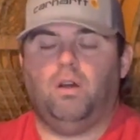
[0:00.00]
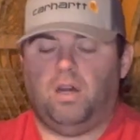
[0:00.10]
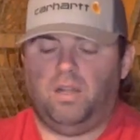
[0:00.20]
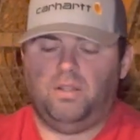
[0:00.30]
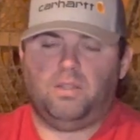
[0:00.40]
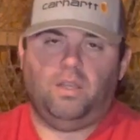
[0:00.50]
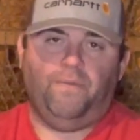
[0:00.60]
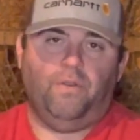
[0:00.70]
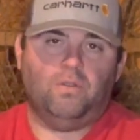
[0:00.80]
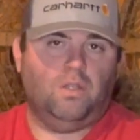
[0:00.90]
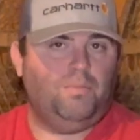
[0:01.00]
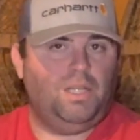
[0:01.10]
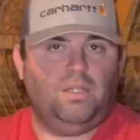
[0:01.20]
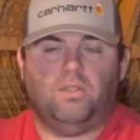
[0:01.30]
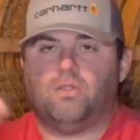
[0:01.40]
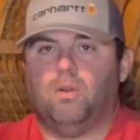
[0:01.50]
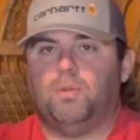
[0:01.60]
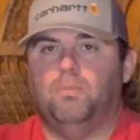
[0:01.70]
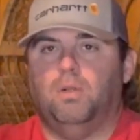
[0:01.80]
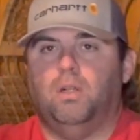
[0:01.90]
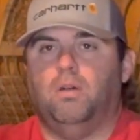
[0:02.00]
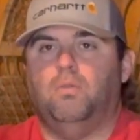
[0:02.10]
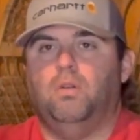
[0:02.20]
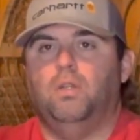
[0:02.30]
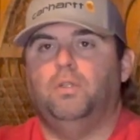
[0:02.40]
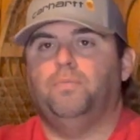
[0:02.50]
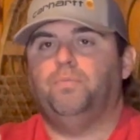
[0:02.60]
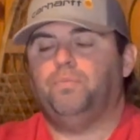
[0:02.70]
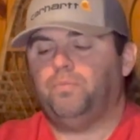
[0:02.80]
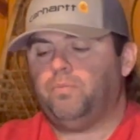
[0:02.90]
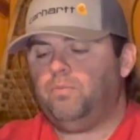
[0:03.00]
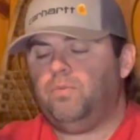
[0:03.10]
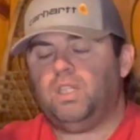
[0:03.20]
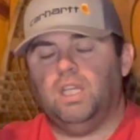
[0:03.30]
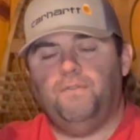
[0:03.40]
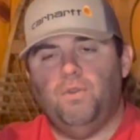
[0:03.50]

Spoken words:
All this info is going to be in the description below. If you